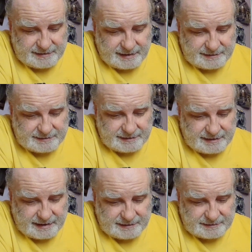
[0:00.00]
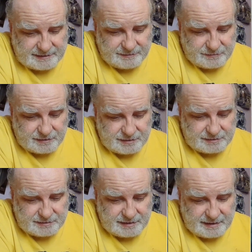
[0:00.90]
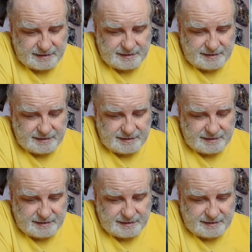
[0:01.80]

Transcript: 1981.